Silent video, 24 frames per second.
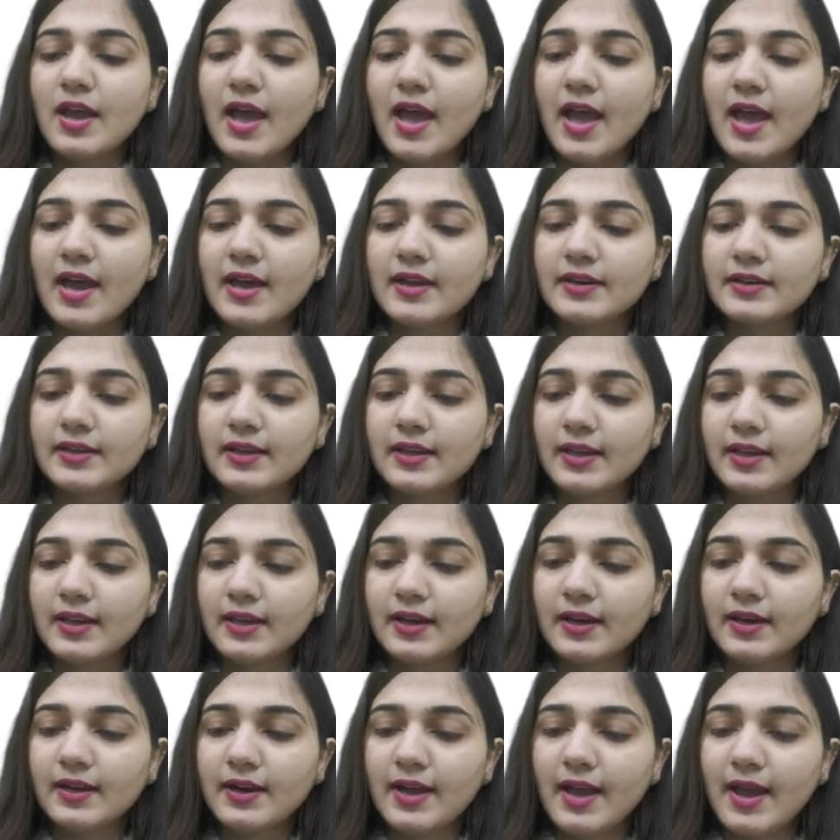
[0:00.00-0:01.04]
and
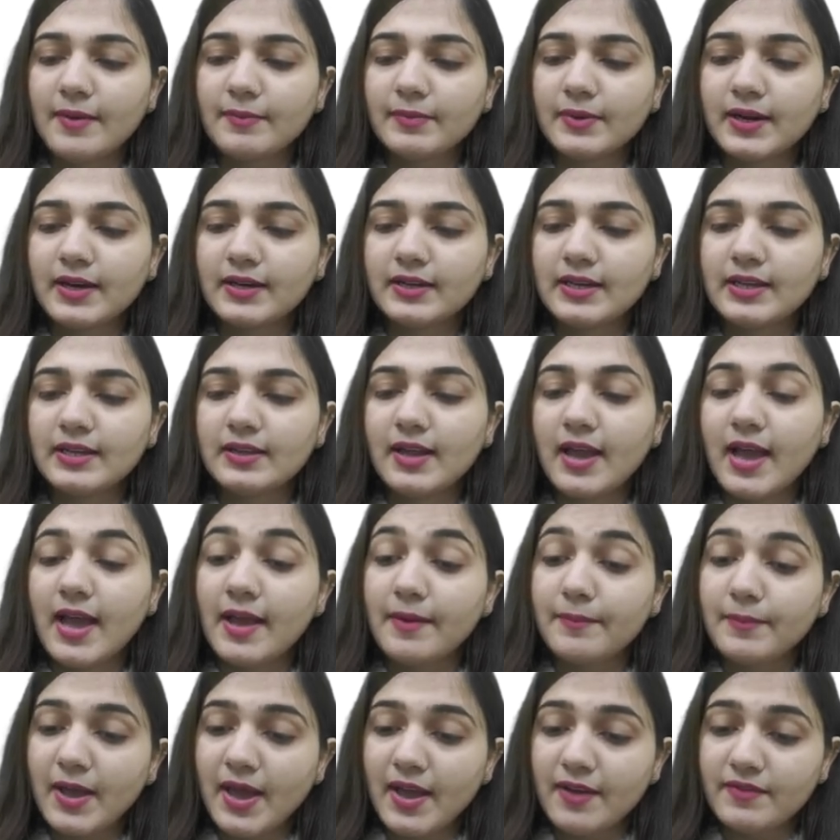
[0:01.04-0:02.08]
here I
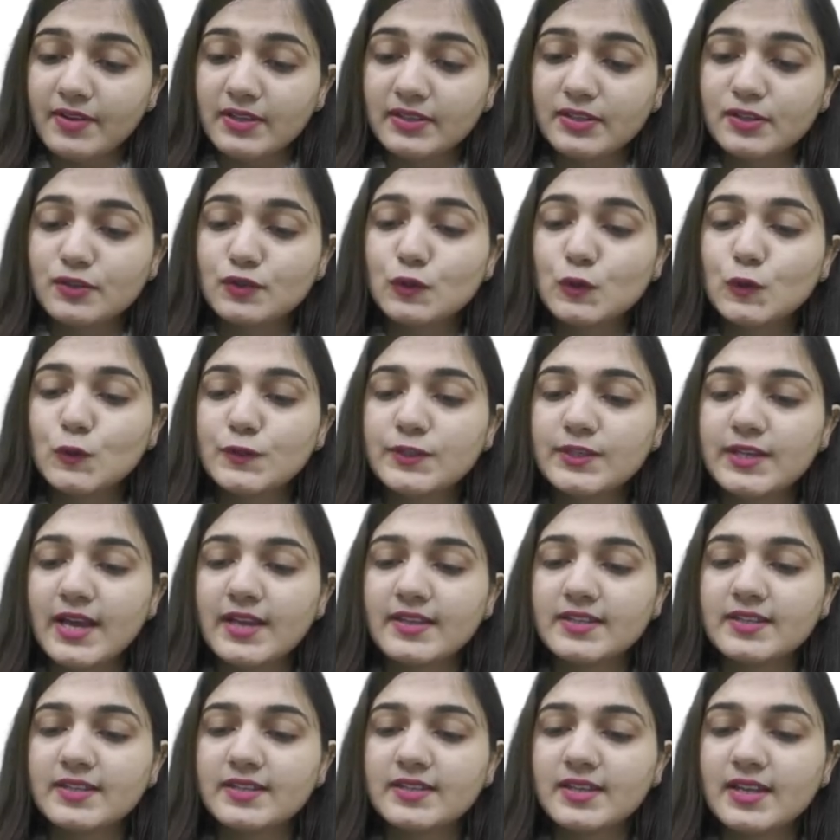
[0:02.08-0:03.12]
am having the source
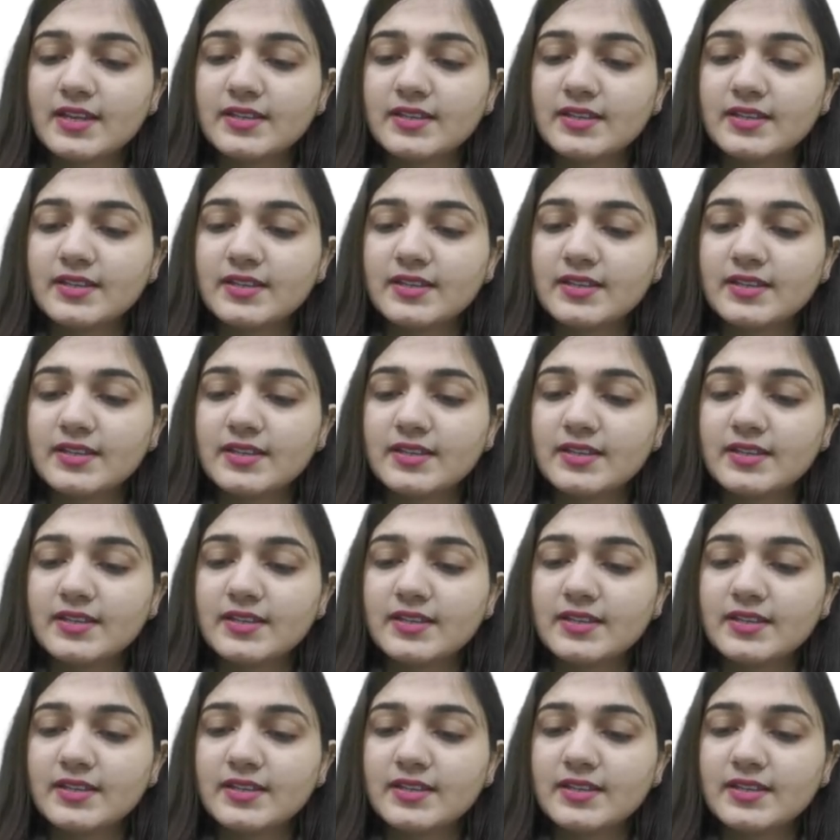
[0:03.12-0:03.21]
gases